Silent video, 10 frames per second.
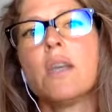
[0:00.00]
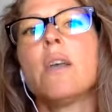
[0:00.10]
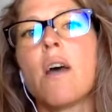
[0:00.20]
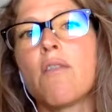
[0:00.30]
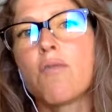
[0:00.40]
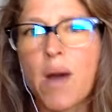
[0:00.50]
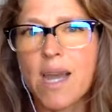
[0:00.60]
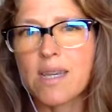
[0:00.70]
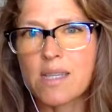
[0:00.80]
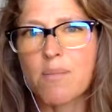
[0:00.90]
of
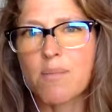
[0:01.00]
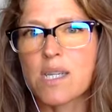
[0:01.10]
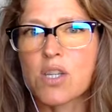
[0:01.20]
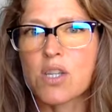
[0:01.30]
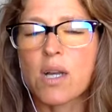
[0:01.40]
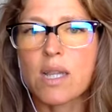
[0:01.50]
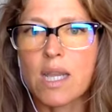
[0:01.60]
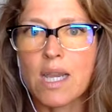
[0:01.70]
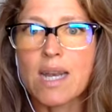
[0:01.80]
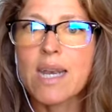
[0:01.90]
why somebody's
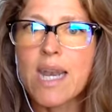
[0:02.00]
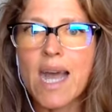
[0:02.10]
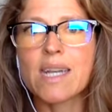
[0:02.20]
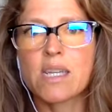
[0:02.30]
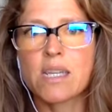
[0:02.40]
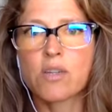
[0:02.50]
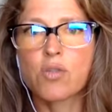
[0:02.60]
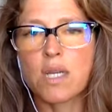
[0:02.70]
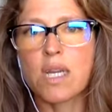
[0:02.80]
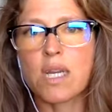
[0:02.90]
struggling, not
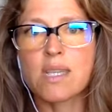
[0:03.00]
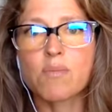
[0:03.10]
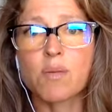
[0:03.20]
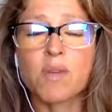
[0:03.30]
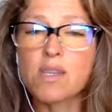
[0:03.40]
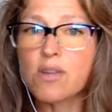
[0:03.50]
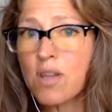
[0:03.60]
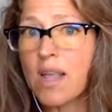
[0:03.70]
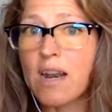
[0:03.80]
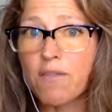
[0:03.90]
treating a symptom. Because there's a
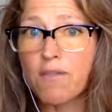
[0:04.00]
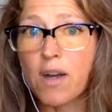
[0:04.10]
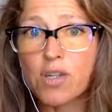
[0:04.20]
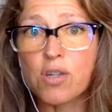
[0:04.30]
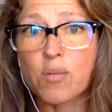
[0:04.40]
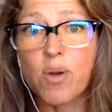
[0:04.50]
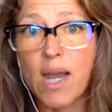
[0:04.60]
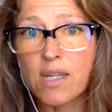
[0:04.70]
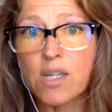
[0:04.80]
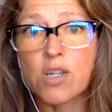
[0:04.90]
lot of functional
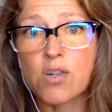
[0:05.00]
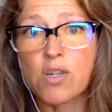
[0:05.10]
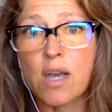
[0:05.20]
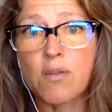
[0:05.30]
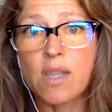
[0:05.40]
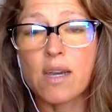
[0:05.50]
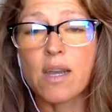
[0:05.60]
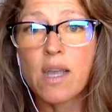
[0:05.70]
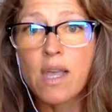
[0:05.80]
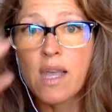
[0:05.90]
practitioners out there
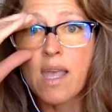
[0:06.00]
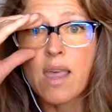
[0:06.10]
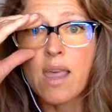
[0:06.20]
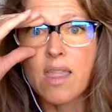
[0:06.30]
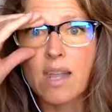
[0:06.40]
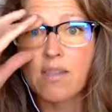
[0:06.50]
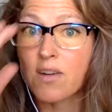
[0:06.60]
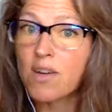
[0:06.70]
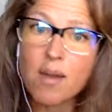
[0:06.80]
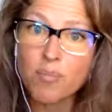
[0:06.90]
that
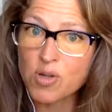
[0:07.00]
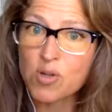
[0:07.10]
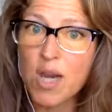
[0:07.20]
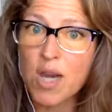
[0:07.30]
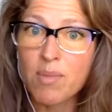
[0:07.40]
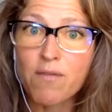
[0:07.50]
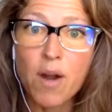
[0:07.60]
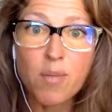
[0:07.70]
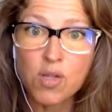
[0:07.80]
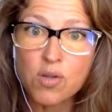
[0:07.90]
they're not prescribing
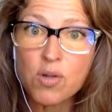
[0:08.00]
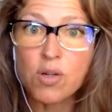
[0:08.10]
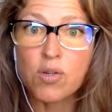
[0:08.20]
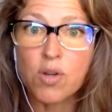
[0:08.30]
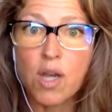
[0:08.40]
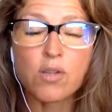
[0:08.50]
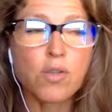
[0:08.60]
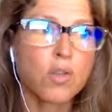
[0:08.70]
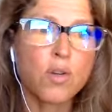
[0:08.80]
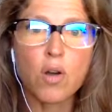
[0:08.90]
pharmaceutical drugs.
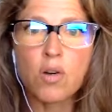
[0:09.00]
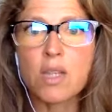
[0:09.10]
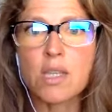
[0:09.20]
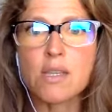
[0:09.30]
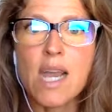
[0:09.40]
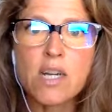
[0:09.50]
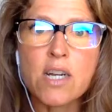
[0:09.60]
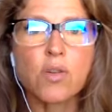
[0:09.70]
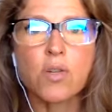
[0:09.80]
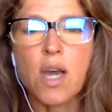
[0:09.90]
So you go to these
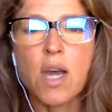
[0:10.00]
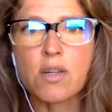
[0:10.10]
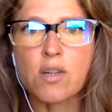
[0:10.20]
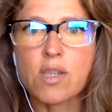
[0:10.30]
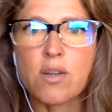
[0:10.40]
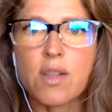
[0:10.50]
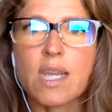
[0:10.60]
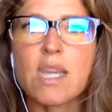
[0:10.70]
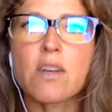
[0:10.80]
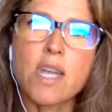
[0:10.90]
natural doctors and they're
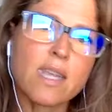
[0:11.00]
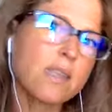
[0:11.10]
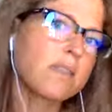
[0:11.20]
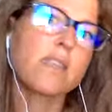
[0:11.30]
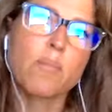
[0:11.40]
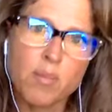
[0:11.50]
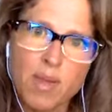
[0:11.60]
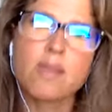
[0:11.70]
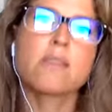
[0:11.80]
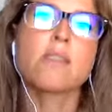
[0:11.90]
like, here, take this
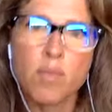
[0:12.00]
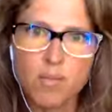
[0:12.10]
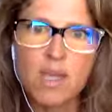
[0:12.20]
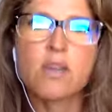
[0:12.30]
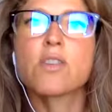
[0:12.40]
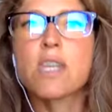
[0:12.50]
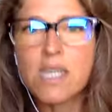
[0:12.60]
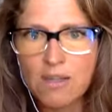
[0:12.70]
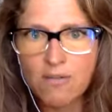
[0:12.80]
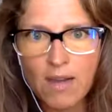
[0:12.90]
supplement, this supplement, here's
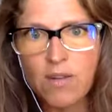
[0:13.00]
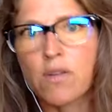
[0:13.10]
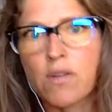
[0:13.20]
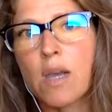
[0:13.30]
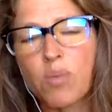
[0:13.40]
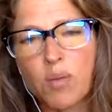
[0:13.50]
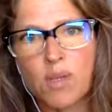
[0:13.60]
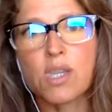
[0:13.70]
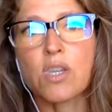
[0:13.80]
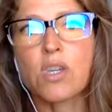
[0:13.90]
65 different
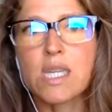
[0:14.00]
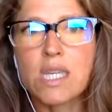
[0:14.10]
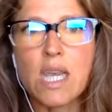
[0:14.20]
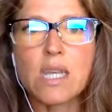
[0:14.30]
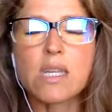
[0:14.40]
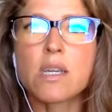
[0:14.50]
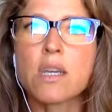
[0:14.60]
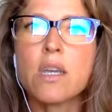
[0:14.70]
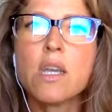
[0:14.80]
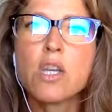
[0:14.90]
supplements that you need to take to
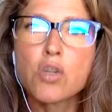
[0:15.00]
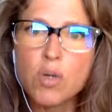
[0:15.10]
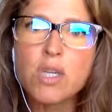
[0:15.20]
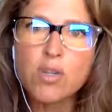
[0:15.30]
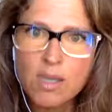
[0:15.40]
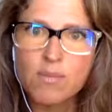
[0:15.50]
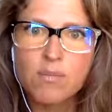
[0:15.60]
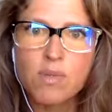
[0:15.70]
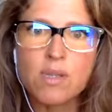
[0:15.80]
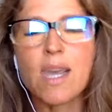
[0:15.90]
treat your
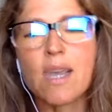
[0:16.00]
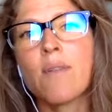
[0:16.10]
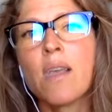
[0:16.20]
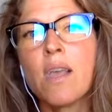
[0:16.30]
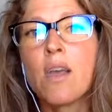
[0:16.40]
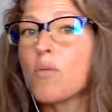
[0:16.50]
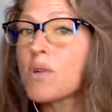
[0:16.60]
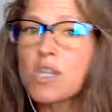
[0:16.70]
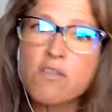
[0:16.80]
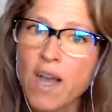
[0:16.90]
symptoms, okay?
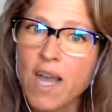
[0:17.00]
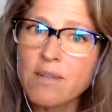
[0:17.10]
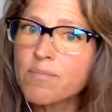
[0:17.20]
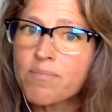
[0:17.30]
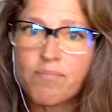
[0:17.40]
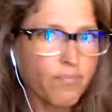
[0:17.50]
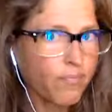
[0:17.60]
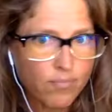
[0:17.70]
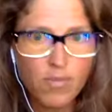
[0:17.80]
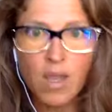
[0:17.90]
Which is fine.
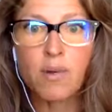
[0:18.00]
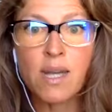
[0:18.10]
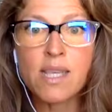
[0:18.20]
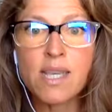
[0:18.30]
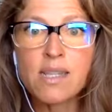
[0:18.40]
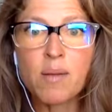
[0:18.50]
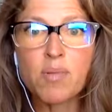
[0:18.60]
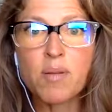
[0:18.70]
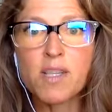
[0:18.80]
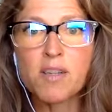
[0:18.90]
I'm not saying
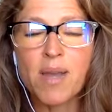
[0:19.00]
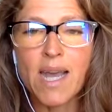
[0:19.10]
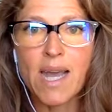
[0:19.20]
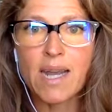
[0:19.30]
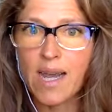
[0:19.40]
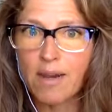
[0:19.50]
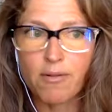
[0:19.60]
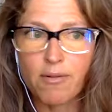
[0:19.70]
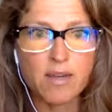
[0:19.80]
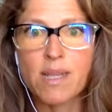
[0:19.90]
supplements are bad. I
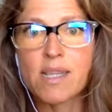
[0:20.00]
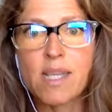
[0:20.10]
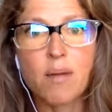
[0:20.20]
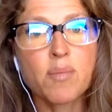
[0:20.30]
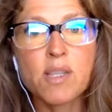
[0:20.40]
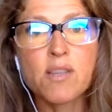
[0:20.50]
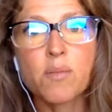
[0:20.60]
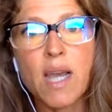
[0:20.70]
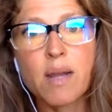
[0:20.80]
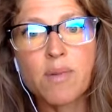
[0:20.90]
recommend supplements from
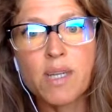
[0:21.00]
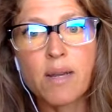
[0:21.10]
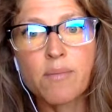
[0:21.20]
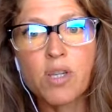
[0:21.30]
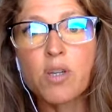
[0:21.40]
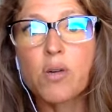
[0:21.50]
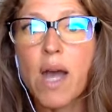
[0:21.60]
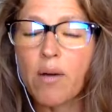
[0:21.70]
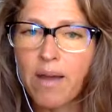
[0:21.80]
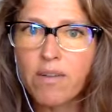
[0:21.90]
time to time too.
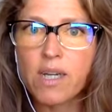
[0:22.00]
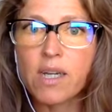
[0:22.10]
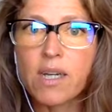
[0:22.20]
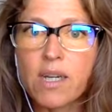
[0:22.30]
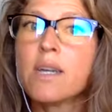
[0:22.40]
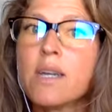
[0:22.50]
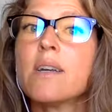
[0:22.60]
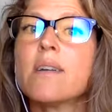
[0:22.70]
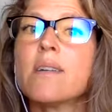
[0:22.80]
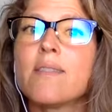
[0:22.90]
However,
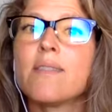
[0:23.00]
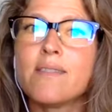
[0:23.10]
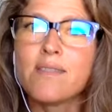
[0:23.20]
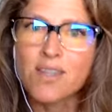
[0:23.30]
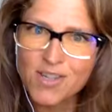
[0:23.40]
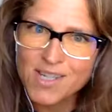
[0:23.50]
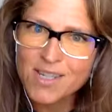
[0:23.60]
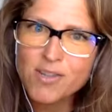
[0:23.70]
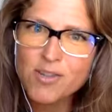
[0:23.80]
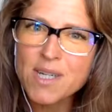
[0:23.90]
you're
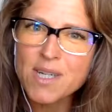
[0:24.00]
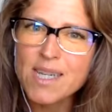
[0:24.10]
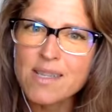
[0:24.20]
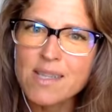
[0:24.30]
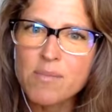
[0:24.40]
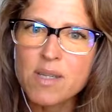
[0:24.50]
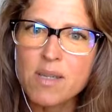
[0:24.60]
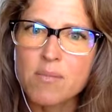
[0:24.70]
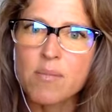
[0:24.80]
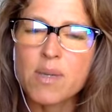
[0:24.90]
still treating a
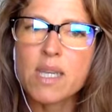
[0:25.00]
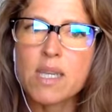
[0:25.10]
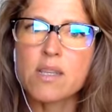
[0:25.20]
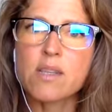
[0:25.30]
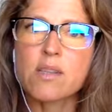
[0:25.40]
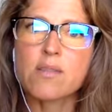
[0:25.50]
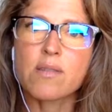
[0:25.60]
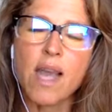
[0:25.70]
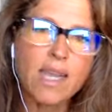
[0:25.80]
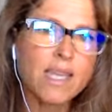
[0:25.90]
symptom because
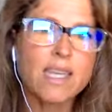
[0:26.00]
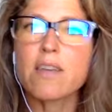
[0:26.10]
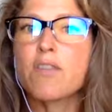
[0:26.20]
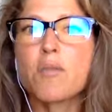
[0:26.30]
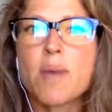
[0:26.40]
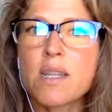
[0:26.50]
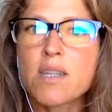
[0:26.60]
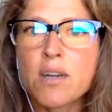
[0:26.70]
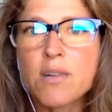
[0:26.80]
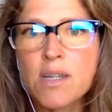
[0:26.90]
I can give you
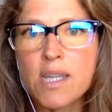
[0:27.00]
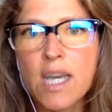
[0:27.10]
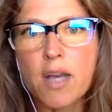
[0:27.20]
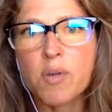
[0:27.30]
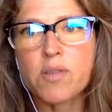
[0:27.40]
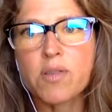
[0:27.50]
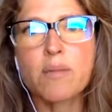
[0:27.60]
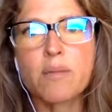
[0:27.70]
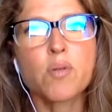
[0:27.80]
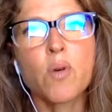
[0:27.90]
melatonin to help you
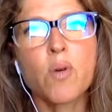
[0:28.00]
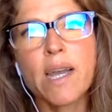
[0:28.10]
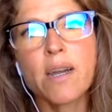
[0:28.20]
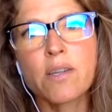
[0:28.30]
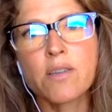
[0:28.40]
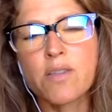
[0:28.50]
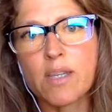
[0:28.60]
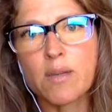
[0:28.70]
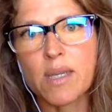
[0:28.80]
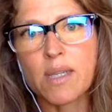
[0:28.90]
sleep, but why aren't you
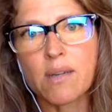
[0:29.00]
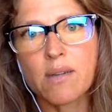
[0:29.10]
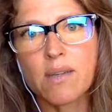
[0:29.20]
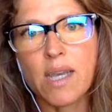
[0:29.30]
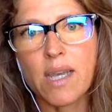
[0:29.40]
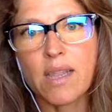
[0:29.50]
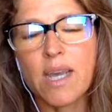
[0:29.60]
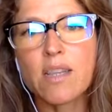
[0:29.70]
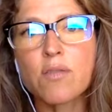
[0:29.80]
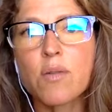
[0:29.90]
sleeping? Okay,
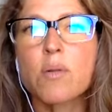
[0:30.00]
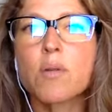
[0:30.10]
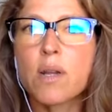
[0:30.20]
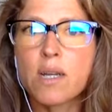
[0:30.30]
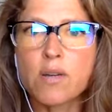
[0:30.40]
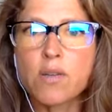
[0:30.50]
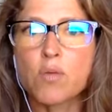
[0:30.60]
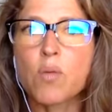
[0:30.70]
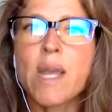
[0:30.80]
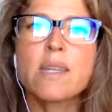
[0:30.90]
that's what we want to go to.
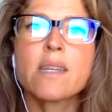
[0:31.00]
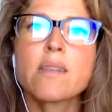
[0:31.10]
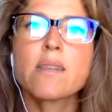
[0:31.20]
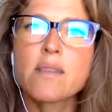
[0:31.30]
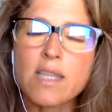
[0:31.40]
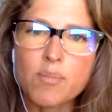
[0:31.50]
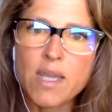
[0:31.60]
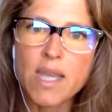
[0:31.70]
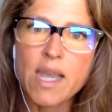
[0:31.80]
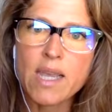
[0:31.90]
When did the
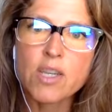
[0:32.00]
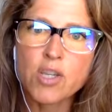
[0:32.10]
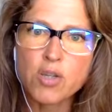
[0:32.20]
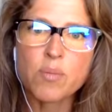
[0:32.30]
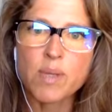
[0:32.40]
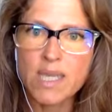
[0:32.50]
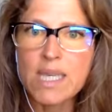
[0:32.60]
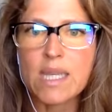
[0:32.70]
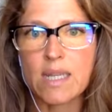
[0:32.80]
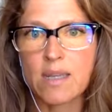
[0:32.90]
sleeping issue
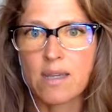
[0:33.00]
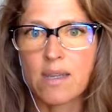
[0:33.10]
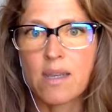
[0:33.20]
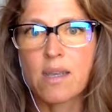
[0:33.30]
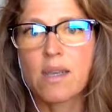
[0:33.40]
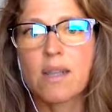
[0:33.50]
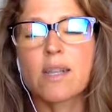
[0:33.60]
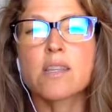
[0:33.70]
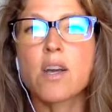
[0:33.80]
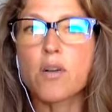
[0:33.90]
begin?
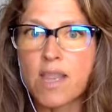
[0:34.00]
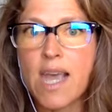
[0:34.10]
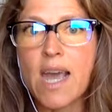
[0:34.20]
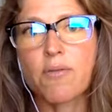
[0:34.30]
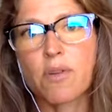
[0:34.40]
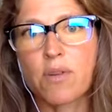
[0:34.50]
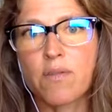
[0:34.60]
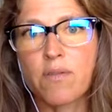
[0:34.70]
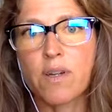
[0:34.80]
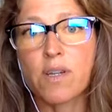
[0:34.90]
Let's go to that route
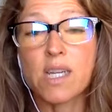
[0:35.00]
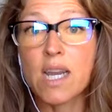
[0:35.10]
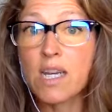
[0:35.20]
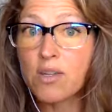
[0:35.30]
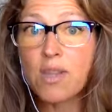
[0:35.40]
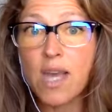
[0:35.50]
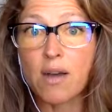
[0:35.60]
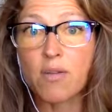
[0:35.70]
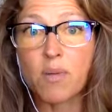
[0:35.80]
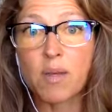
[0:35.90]
first. And I do that
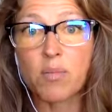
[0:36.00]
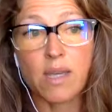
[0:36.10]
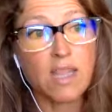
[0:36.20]
with people. In the